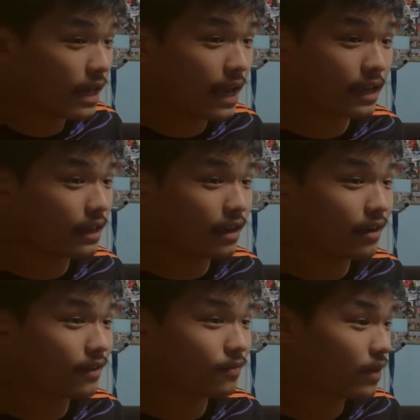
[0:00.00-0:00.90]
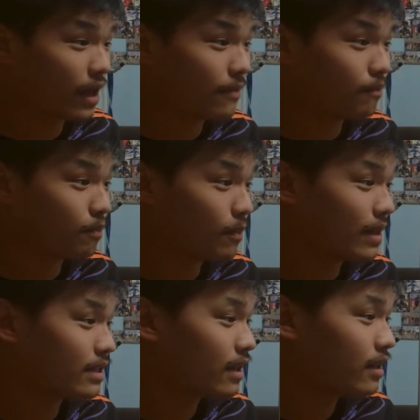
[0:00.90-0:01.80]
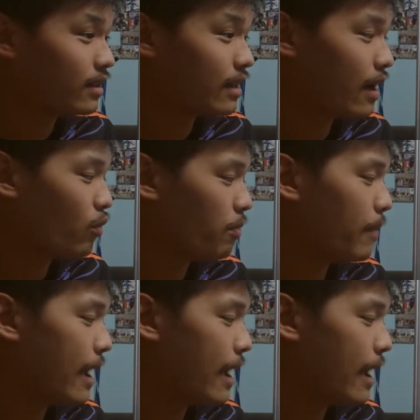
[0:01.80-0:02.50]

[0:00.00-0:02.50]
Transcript: and missed that one